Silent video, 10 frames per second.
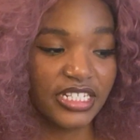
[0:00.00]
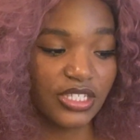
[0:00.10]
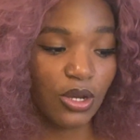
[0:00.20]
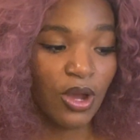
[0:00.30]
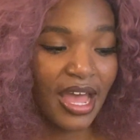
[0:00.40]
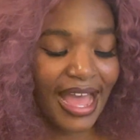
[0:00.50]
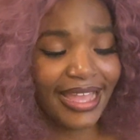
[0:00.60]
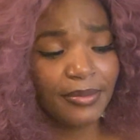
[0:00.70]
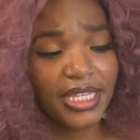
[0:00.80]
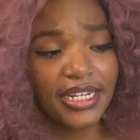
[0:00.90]
So I
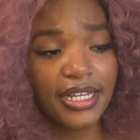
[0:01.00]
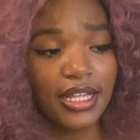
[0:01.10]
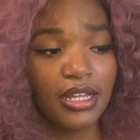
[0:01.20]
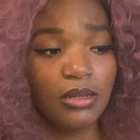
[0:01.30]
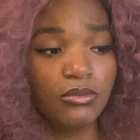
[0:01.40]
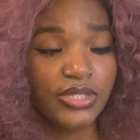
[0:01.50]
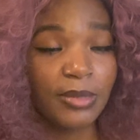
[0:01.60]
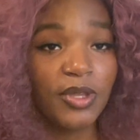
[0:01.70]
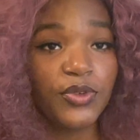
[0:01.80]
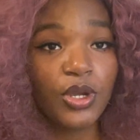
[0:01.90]
am getting
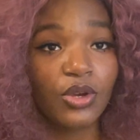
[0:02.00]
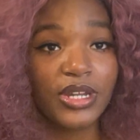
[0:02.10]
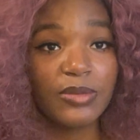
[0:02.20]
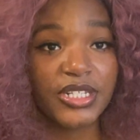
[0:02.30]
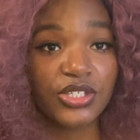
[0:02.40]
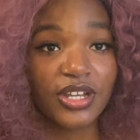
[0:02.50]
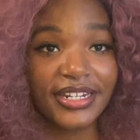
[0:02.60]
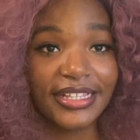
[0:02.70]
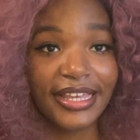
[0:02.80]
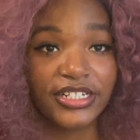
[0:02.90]
some of you are going to be
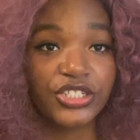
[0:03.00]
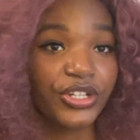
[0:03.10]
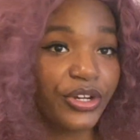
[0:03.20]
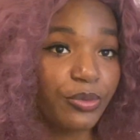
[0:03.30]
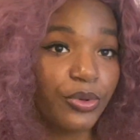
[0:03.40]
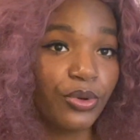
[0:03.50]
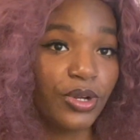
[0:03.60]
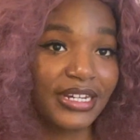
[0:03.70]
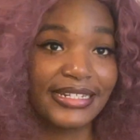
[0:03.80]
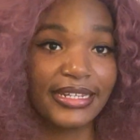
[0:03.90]
starting like charitable
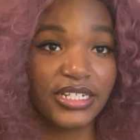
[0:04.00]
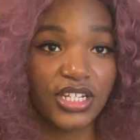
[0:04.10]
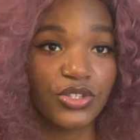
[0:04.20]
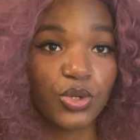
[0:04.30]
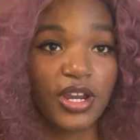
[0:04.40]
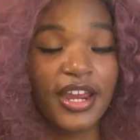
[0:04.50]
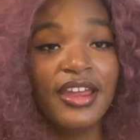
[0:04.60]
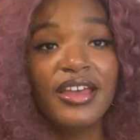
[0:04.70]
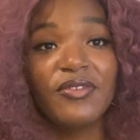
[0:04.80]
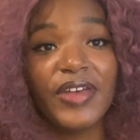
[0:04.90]
organizations or
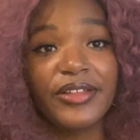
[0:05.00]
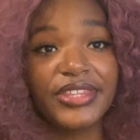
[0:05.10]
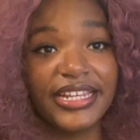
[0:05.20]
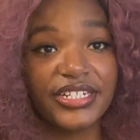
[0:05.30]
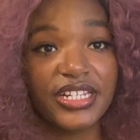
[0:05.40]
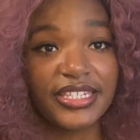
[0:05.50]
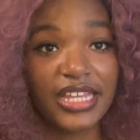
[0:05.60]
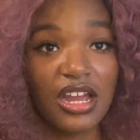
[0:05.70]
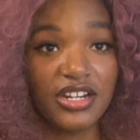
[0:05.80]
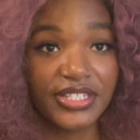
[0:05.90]
foundations
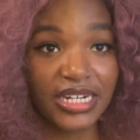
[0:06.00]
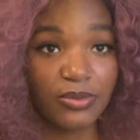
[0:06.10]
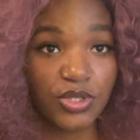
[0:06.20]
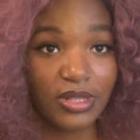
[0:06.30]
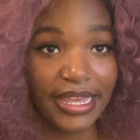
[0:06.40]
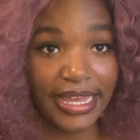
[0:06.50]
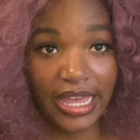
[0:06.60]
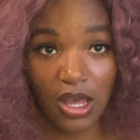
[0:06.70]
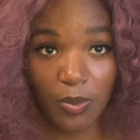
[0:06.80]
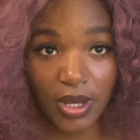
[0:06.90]
that are set up to like
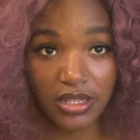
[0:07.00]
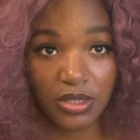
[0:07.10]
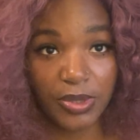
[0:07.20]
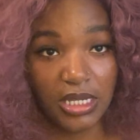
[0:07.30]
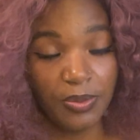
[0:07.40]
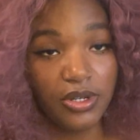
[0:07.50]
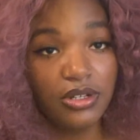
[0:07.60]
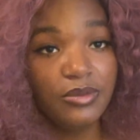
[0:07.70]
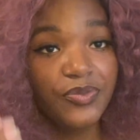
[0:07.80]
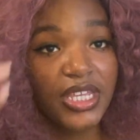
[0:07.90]
help other
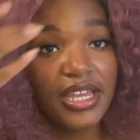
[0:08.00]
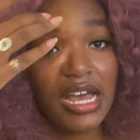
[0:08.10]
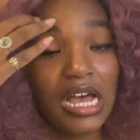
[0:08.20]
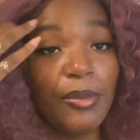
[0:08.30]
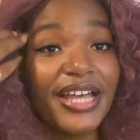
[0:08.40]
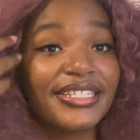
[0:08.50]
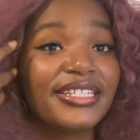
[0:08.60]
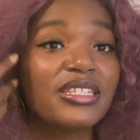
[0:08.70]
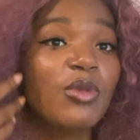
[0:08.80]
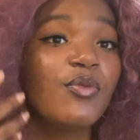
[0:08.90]
people. I see
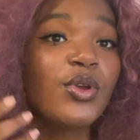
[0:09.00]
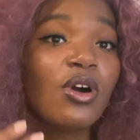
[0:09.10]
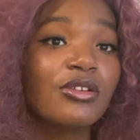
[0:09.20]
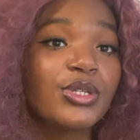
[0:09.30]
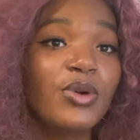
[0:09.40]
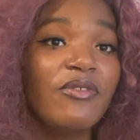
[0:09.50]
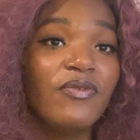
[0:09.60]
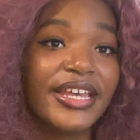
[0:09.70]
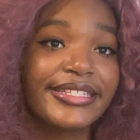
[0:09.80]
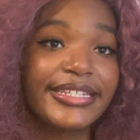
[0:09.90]
some of you also
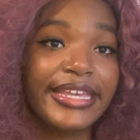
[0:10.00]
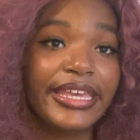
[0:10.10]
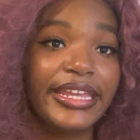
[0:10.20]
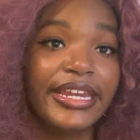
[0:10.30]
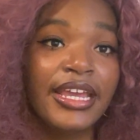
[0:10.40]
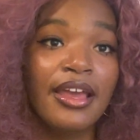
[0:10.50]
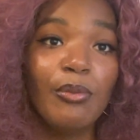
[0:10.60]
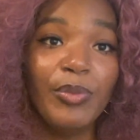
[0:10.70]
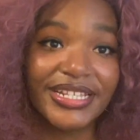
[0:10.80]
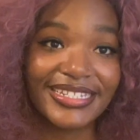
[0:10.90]
investing in
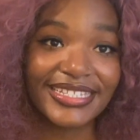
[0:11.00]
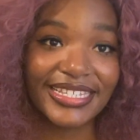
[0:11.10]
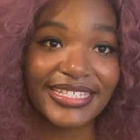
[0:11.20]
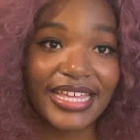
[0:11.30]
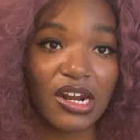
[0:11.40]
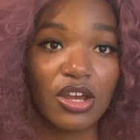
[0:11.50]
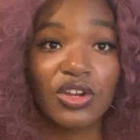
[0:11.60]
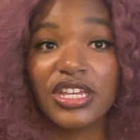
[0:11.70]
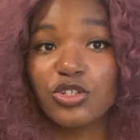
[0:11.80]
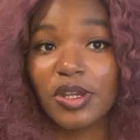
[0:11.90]
businesses that are
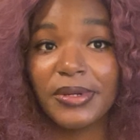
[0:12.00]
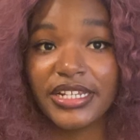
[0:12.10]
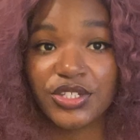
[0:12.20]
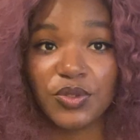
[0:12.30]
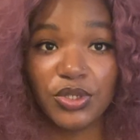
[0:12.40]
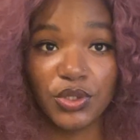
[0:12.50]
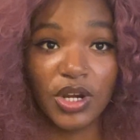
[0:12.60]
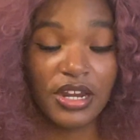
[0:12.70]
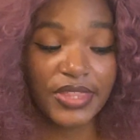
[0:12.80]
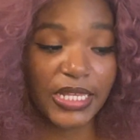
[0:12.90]
contributing to New
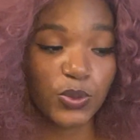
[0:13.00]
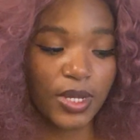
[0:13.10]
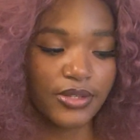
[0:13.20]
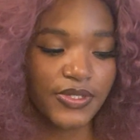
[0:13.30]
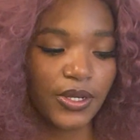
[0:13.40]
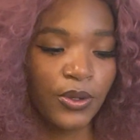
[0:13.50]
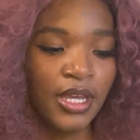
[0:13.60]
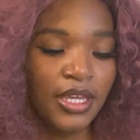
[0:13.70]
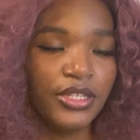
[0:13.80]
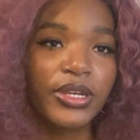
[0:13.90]
Earth as well. So
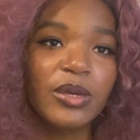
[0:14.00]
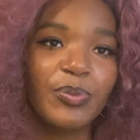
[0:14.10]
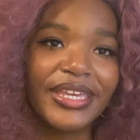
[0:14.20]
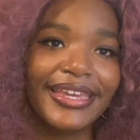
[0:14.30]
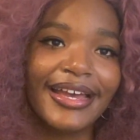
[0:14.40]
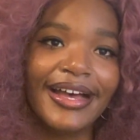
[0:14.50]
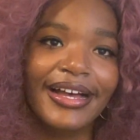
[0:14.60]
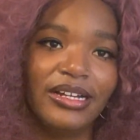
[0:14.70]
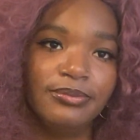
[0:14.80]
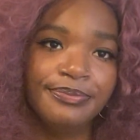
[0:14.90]
you could be
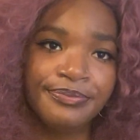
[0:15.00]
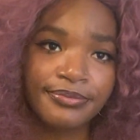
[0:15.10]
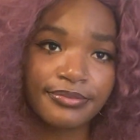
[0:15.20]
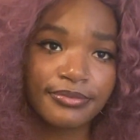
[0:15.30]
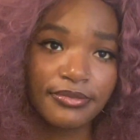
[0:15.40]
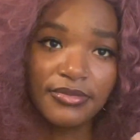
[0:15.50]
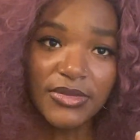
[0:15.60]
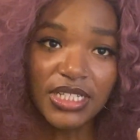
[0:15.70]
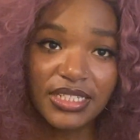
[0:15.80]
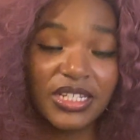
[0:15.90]

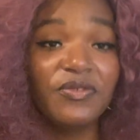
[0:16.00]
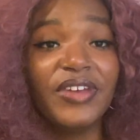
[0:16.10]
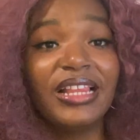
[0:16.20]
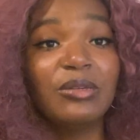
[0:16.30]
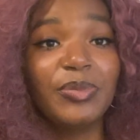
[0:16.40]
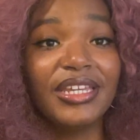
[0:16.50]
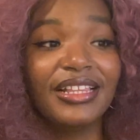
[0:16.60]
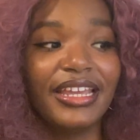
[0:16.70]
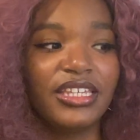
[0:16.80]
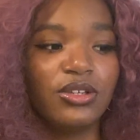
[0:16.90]
developing,
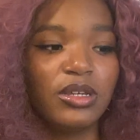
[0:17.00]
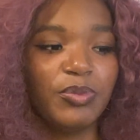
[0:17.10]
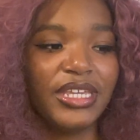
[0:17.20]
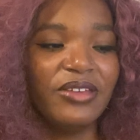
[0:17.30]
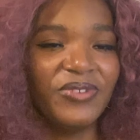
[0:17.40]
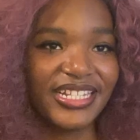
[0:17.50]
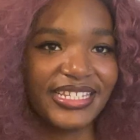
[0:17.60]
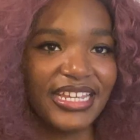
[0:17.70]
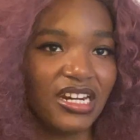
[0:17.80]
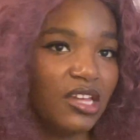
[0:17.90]
like you could be
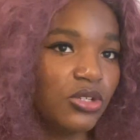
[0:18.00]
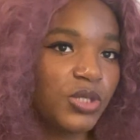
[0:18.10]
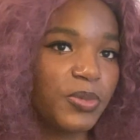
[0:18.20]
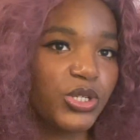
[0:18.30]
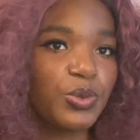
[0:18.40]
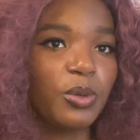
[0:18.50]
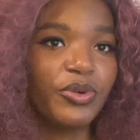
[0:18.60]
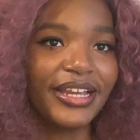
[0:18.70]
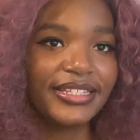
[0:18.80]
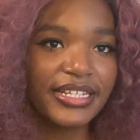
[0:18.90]
investing in other spiritual
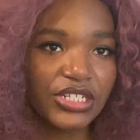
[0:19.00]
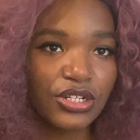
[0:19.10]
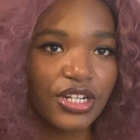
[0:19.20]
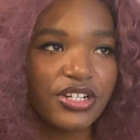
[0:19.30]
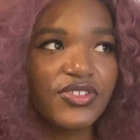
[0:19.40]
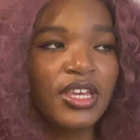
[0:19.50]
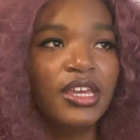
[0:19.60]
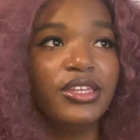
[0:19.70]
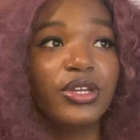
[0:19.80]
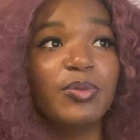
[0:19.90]
practitioners,
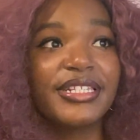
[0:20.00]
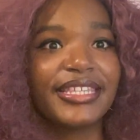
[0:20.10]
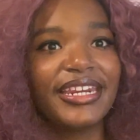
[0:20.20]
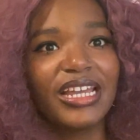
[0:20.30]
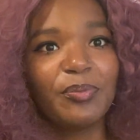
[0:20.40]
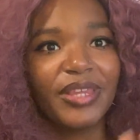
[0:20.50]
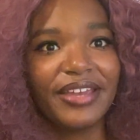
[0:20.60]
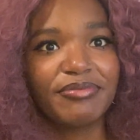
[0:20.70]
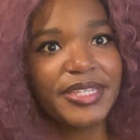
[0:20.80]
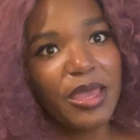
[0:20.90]
you could be setting up
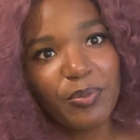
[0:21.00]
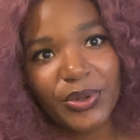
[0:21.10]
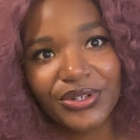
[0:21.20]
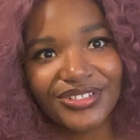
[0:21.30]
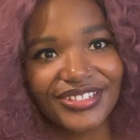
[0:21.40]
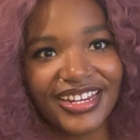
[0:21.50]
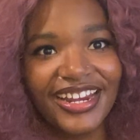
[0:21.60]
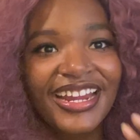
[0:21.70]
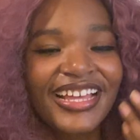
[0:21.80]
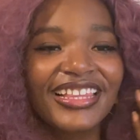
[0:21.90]
like temples
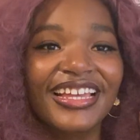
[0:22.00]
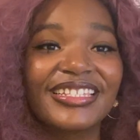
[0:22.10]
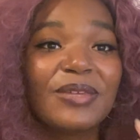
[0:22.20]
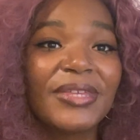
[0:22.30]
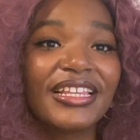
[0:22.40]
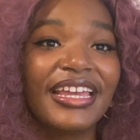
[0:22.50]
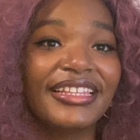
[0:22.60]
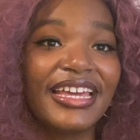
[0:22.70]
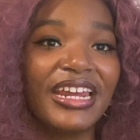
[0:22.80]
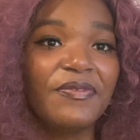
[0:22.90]
or like something
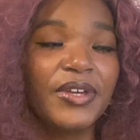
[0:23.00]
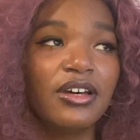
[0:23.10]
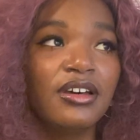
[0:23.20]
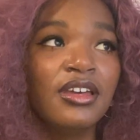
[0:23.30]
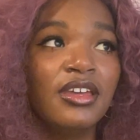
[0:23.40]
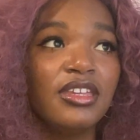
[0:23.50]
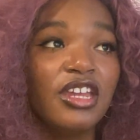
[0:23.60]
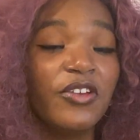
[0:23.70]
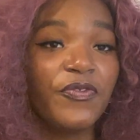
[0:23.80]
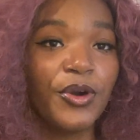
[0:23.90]
like that. I feel
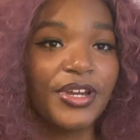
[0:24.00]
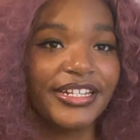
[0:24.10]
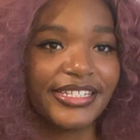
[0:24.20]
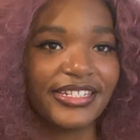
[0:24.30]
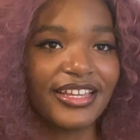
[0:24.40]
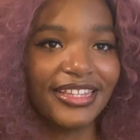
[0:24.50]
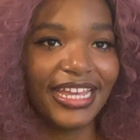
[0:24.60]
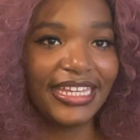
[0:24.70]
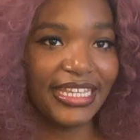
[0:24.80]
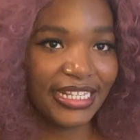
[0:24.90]
your focus is on
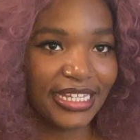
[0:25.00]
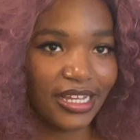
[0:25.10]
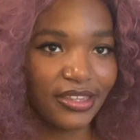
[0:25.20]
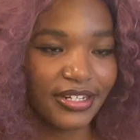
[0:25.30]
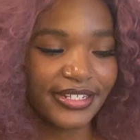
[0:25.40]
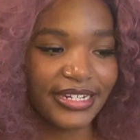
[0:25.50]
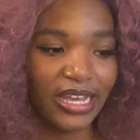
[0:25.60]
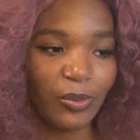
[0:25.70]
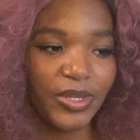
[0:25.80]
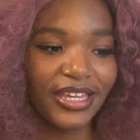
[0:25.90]
like healing others and
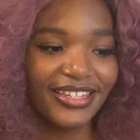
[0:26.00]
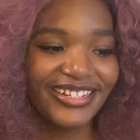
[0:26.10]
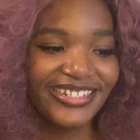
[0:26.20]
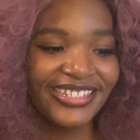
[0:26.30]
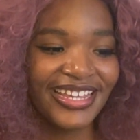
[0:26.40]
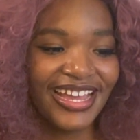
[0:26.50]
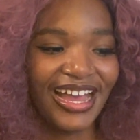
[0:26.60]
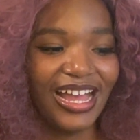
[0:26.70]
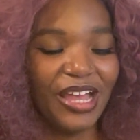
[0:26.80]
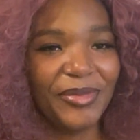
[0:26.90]
helping others,
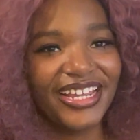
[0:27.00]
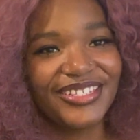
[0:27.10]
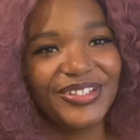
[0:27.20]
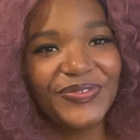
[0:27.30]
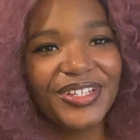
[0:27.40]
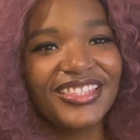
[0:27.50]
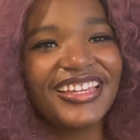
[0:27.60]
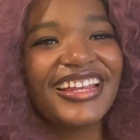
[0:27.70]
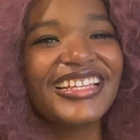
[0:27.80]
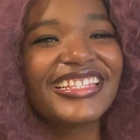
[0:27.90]
and I do feel
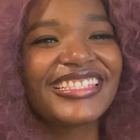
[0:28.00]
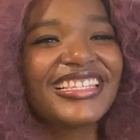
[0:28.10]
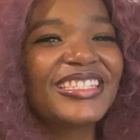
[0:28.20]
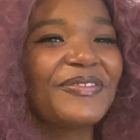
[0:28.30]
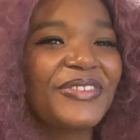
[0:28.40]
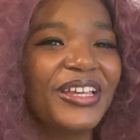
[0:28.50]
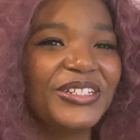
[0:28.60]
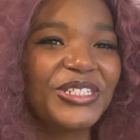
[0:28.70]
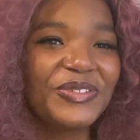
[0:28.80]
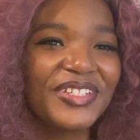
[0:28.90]
there is a sense of
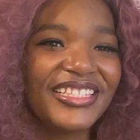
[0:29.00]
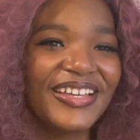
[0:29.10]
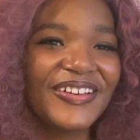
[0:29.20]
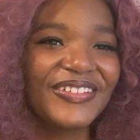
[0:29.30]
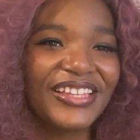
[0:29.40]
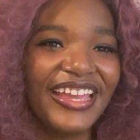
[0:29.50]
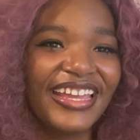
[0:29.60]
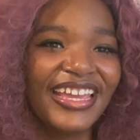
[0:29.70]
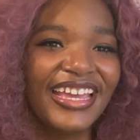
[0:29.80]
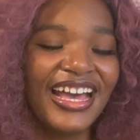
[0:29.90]
luxury though,
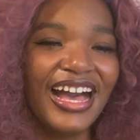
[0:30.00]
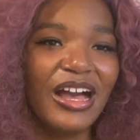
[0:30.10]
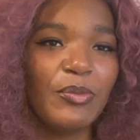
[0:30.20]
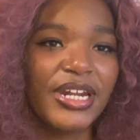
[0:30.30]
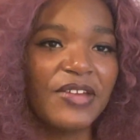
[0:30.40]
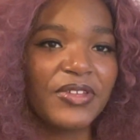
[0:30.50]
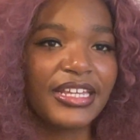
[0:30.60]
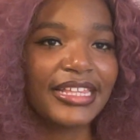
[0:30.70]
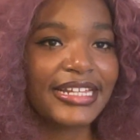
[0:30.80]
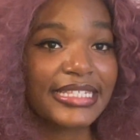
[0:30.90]
like but I feel
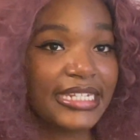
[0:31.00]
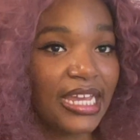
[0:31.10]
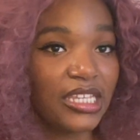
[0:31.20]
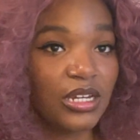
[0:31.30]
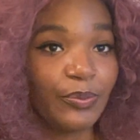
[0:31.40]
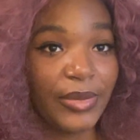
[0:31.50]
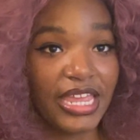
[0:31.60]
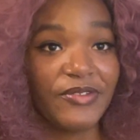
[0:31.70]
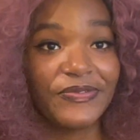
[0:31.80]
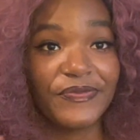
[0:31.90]
like that's not your
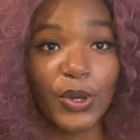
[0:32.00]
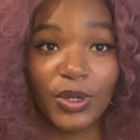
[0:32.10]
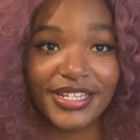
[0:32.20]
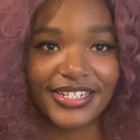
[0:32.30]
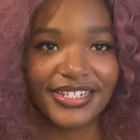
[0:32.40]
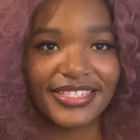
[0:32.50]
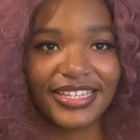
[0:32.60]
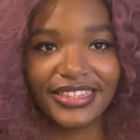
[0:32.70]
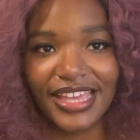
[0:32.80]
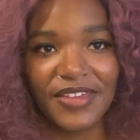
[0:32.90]
main focus just
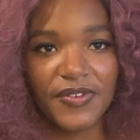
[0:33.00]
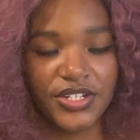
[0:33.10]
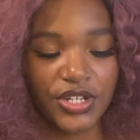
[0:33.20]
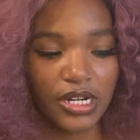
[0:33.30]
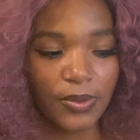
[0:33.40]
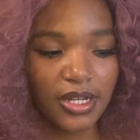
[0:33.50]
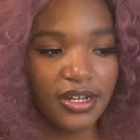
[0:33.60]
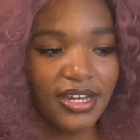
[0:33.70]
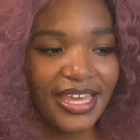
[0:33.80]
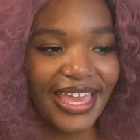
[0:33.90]
in life in general.